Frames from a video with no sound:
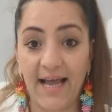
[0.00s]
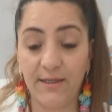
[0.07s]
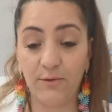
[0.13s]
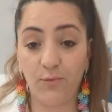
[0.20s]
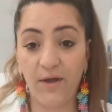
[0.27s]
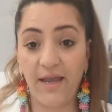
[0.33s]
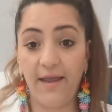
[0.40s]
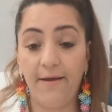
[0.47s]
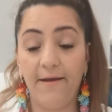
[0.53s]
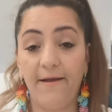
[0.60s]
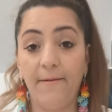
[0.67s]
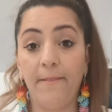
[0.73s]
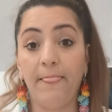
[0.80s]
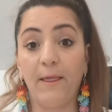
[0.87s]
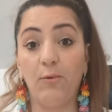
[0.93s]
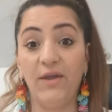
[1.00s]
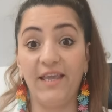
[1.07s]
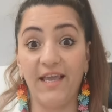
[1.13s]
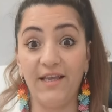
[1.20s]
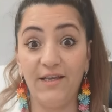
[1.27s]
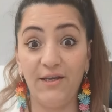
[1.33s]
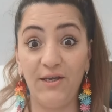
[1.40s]
that way we
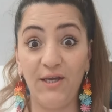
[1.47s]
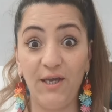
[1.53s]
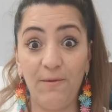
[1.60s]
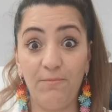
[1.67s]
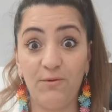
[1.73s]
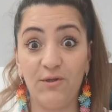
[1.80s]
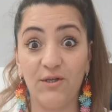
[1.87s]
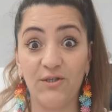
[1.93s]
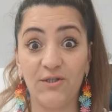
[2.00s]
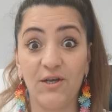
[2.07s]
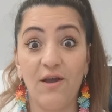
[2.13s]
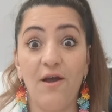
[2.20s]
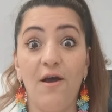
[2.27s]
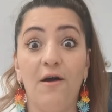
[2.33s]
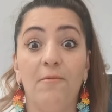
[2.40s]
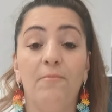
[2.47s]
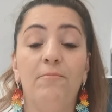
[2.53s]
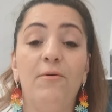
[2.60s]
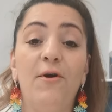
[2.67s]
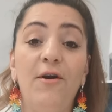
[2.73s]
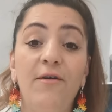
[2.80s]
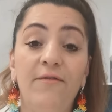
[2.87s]
can keep this
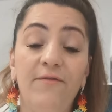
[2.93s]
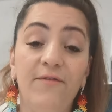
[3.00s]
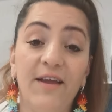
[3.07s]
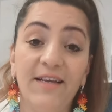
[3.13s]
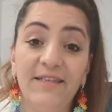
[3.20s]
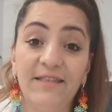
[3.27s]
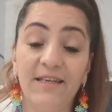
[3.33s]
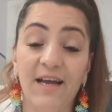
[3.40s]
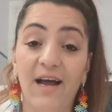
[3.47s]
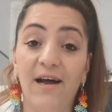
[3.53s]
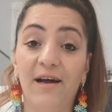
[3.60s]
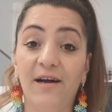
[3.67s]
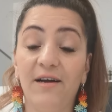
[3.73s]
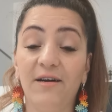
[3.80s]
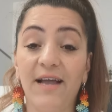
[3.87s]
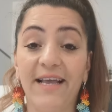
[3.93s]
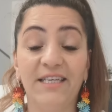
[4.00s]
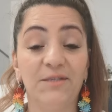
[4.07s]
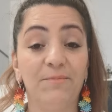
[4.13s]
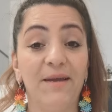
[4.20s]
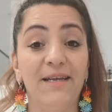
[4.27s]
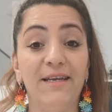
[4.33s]
perfect
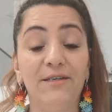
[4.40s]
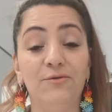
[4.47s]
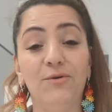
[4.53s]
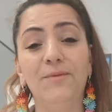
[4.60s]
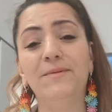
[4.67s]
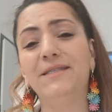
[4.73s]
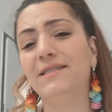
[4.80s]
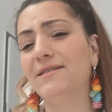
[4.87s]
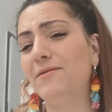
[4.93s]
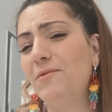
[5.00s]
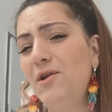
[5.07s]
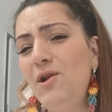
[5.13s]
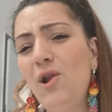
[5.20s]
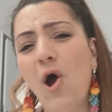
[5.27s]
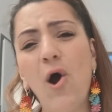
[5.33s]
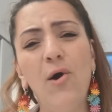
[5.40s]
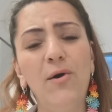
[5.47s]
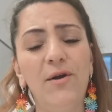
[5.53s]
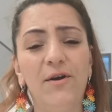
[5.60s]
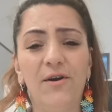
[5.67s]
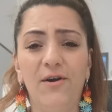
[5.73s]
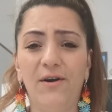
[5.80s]
expanded ribs
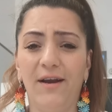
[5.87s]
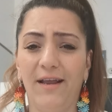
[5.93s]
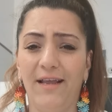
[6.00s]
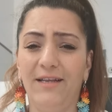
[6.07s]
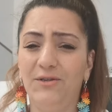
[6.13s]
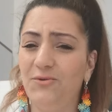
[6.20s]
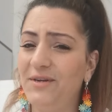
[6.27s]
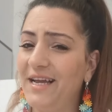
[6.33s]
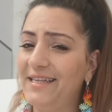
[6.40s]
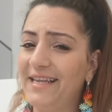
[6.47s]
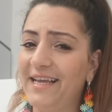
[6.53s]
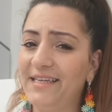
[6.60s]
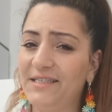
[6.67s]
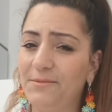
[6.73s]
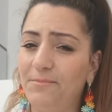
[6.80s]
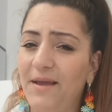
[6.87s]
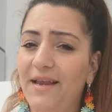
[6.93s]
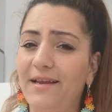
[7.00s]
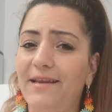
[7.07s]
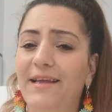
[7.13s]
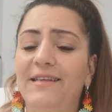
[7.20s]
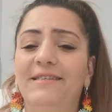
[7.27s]
longer into that
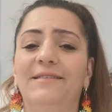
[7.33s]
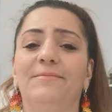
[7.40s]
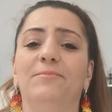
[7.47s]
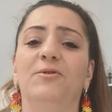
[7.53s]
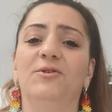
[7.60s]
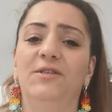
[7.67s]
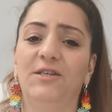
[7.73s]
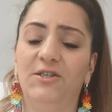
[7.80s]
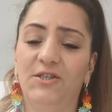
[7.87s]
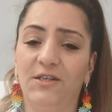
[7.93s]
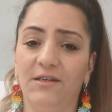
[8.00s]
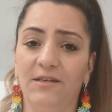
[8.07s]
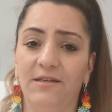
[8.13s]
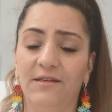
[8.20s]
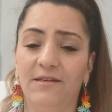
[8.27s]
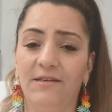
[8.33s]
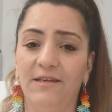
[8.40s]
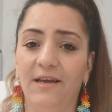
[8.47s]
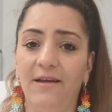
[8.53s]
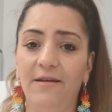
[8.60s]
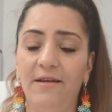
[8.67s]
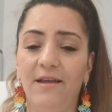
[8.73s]
expanded position.
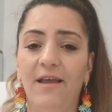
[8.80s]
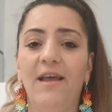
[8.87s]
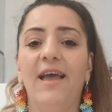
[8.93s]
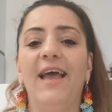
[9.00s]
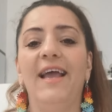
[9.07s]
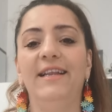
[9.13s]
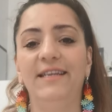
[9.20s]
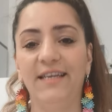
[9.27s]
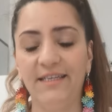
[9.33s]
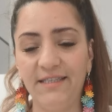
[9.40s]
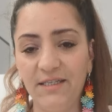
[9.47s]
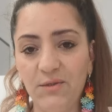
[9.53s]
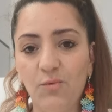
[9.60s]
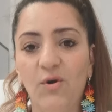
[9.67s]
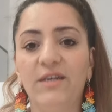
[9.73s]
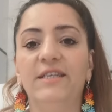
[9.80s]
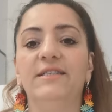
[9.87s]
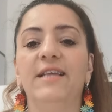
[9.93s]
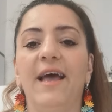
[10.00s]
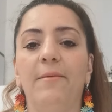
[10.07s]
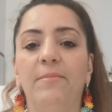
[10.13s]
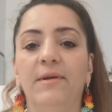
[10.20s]
Yeah, and this is what
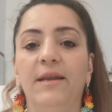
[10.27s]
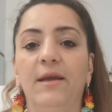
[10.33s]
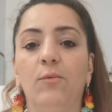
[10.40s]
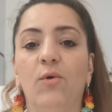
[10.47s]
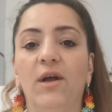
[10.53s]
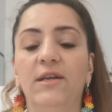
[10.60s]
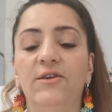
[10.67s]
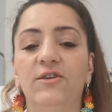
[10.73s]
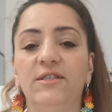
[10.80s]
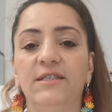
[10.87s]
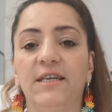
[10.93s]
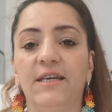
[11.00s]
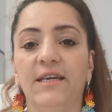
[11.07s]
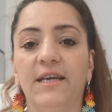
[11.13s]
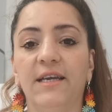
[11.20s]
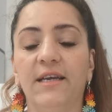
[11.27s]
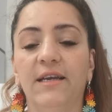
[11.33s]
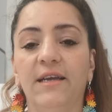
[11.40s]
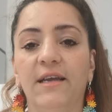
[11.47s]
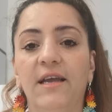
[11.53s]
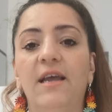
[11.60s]
is happening while you're singing.